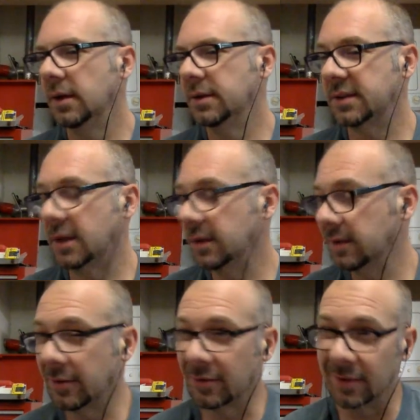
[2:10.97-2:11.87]
sign
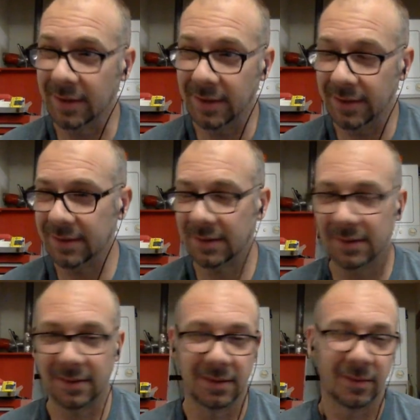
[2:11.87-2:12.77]
another lease,
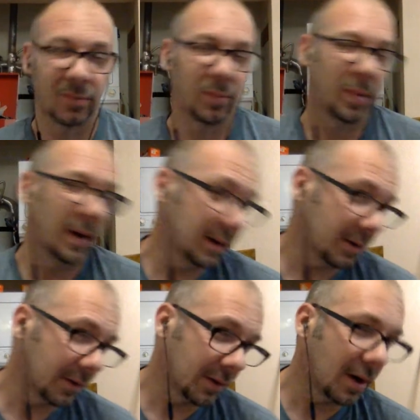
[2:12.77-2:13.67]
buy
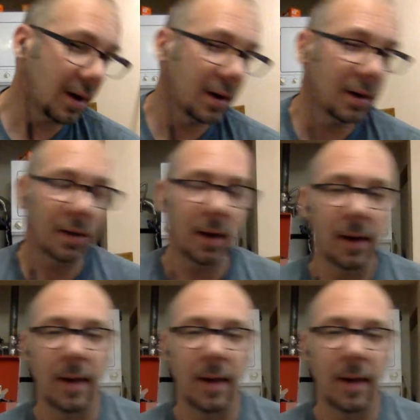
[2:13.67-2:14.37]
another car.